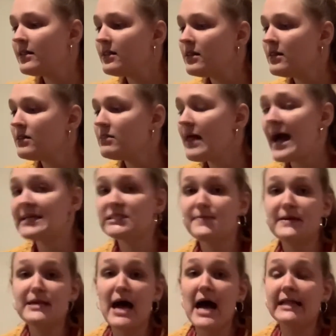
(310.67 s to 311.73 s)
Last
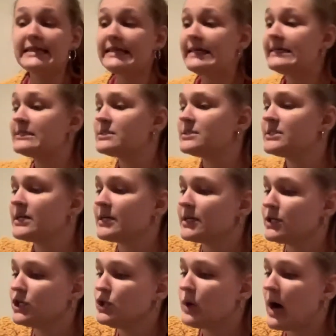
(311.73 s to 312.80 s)
but not least,
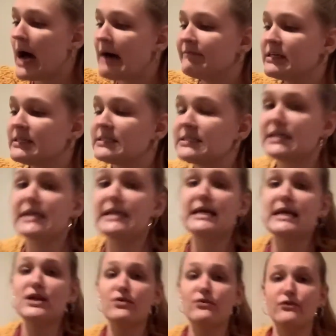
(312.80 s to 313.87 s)
you obviously
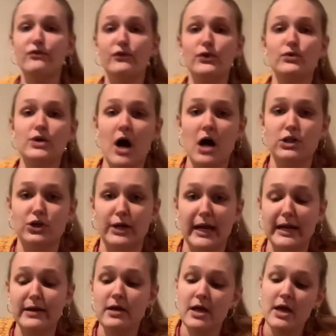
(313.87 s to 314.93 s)
need food
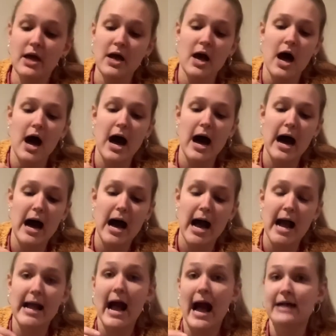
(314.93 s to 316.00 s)
coloring.
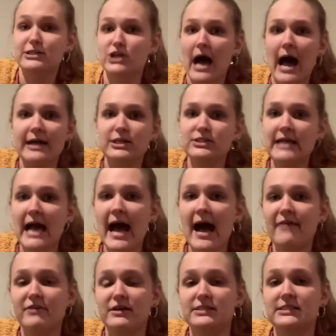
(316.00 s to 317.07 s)
I just
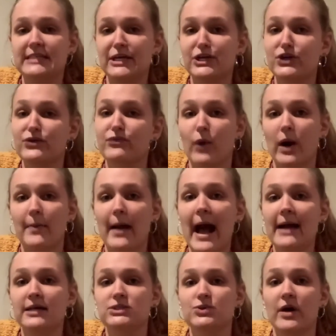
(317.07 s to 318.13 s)
have a standard
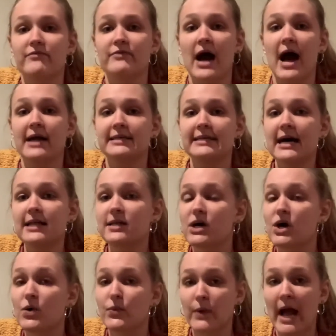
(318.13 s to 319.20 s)
4-pack, so I've got
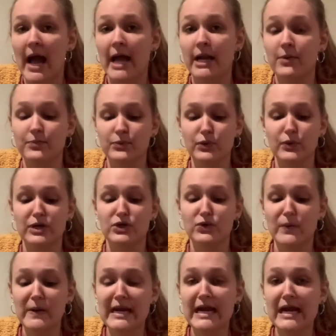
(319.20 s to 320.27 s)
yellow, red, blue, and
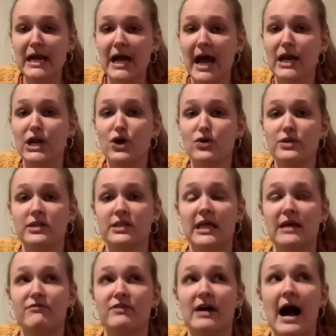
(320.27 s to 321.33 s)
green. I know that
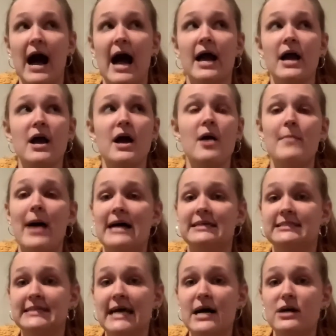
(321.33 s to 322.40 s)
they've got
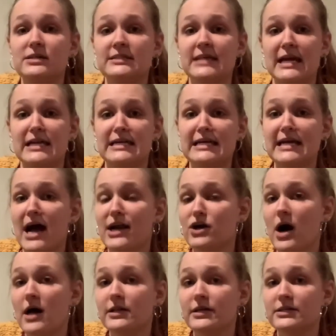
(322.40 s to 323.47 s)
pastels and neon
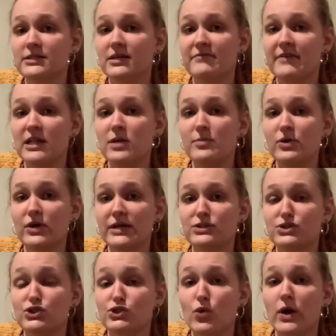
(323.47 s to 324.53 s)
colors available in
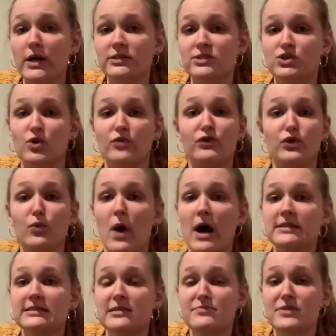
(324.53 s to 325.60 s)
stores, so if you
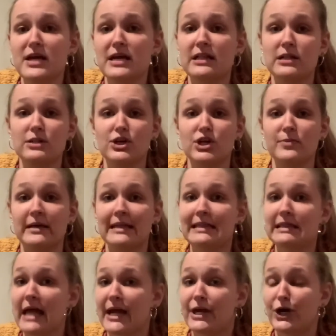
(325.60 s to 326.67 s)
want something a little bit
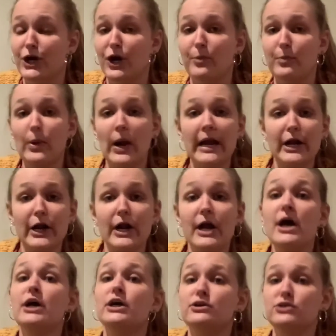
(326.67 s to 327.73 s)
lighter or brighter,
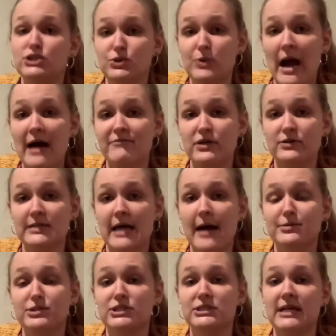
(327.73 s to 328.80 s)
you do have those
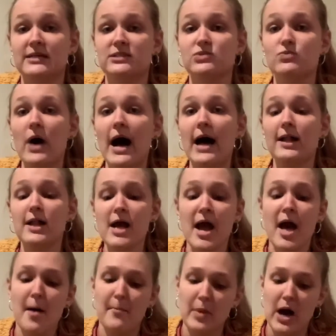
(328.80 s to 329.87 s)
options as well.
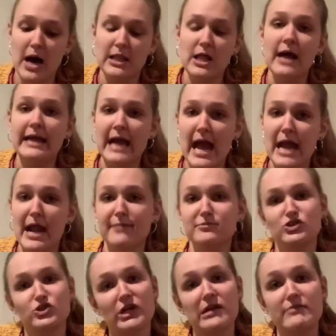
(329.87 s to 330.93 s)
But again, I'm
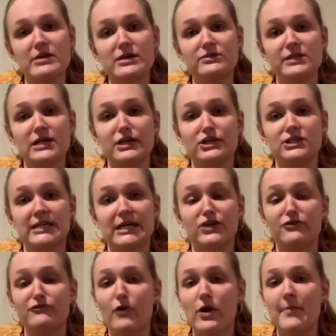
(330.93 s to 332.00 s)
just going to be using your
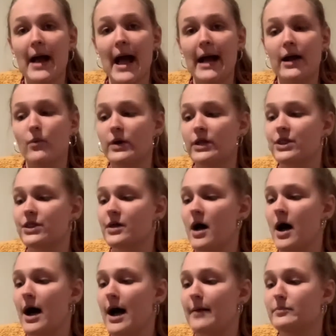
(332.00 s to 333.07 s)
standard 4-pack with
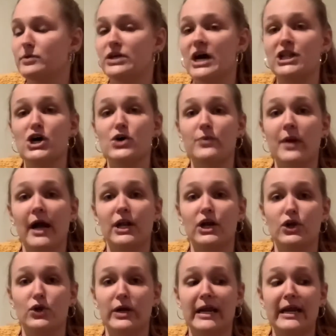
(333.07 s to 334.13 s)
yellow, red,
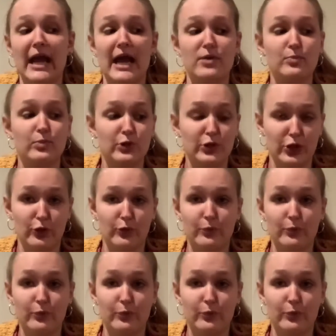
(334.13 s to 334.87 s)
green, and blue.